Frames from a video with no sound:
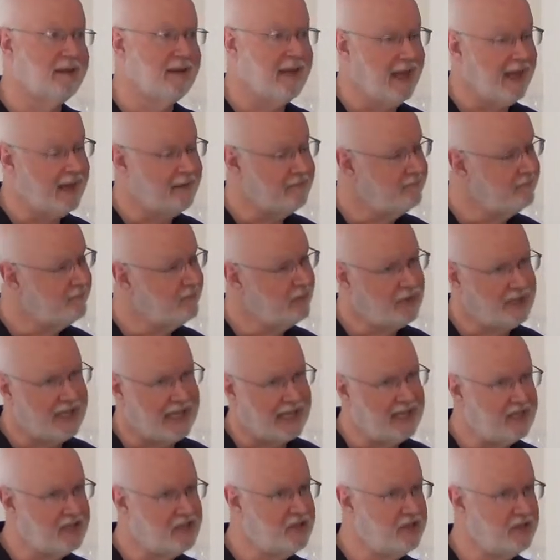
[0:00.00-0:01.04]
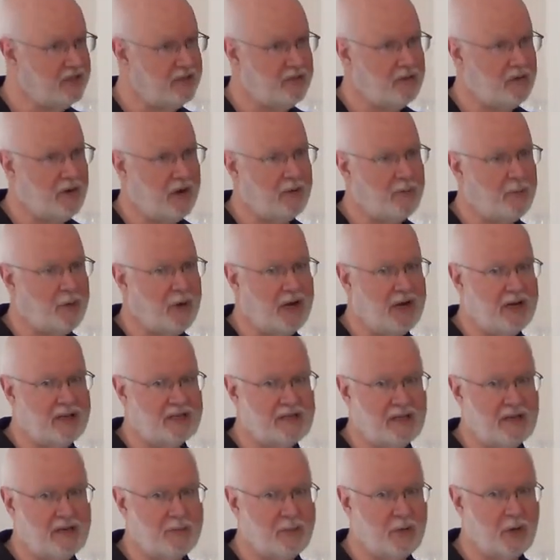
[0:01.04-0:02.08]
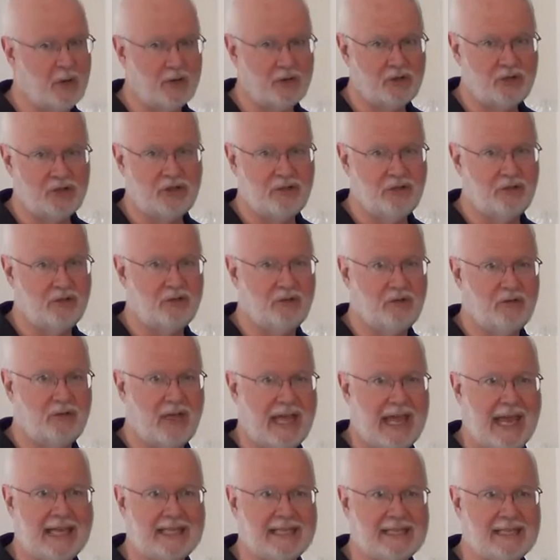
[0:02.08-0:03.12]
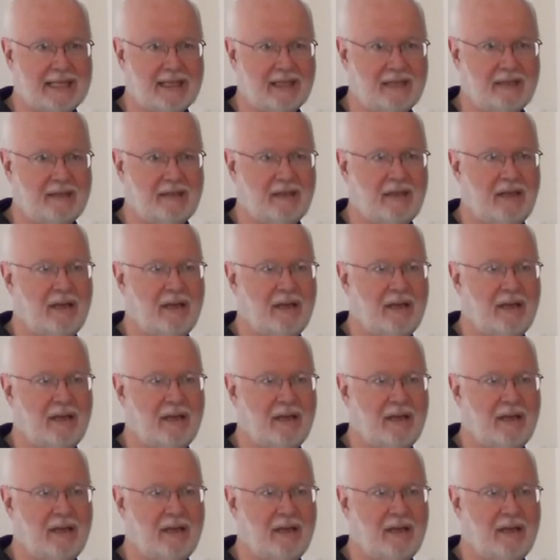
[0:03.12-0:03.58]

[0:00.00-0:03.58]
Again, related to our Protestant approach to the Catholic.